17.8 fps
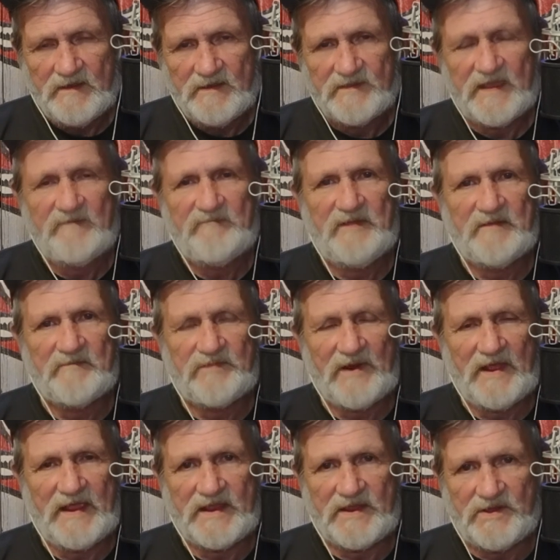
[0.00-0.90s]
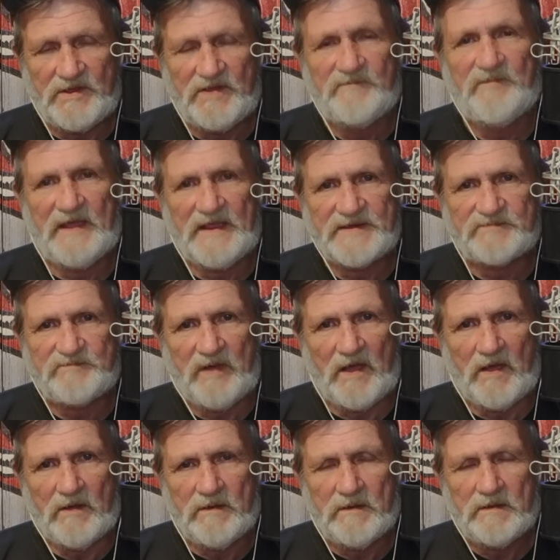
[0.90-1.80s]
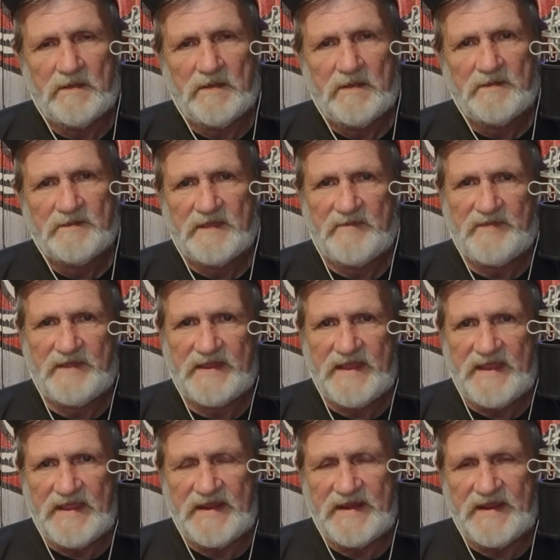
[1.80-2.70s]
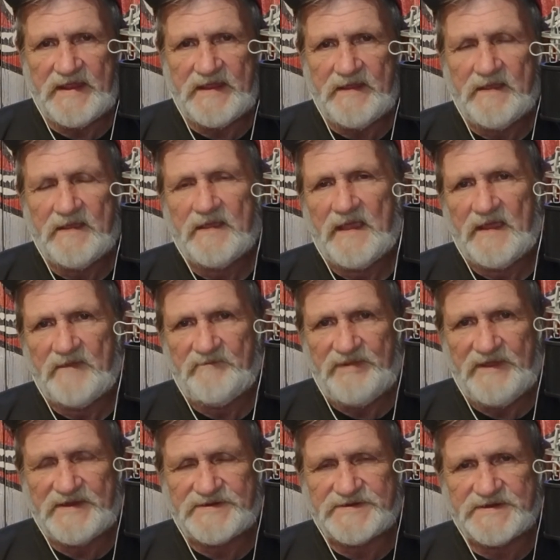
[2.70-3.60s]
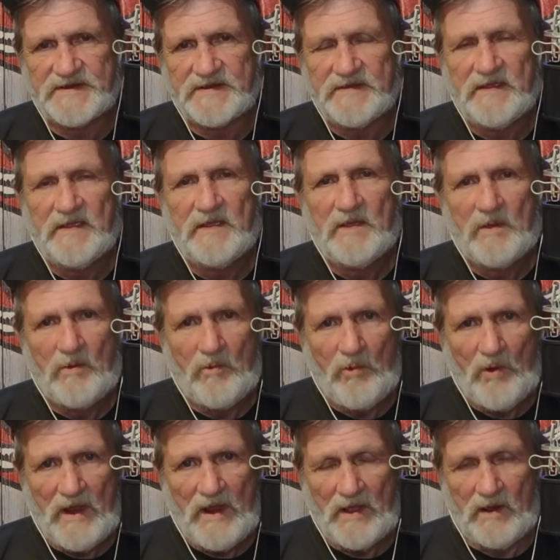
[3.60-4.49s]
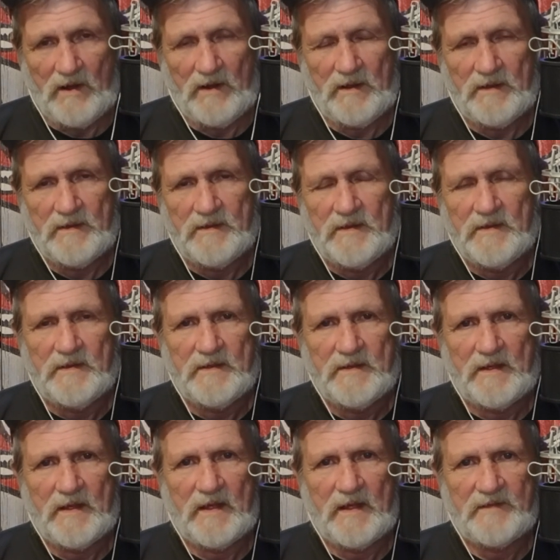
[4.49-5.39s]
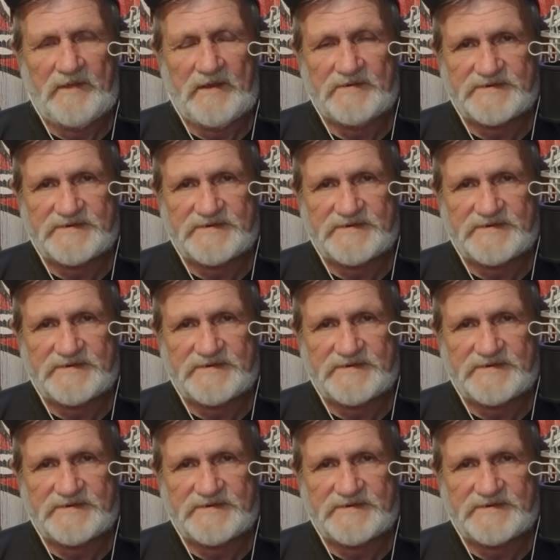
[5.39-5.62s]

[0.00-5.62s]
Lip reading: They've been playing good baseball. They've been hitting and pitching well. There's a